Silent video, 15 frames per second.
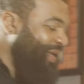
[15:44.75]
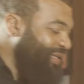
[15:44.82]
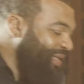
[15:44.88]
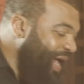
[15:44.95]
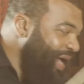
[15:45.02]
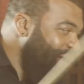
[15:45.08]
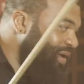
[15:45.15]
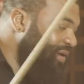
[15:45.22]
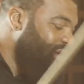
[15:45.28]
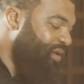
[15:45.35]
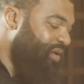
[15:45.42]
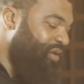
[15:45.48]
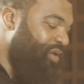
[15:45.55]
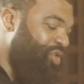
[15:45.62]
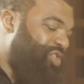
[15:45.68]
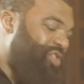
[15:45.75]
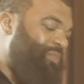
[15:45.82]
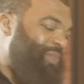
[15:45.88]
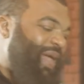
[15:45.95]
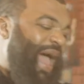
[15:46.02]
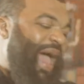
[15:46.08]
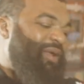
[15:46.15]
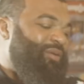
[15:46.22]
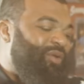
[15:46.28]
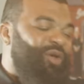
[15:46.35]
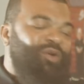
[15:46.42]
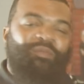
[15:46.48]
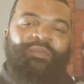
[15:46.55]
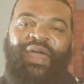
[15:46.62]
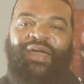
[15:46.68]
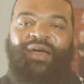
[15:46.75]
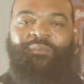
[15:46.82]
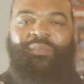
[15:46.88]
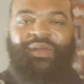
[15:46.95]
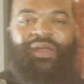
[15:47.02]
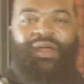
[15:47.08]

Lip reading: in the day used to be, I don't know, make up a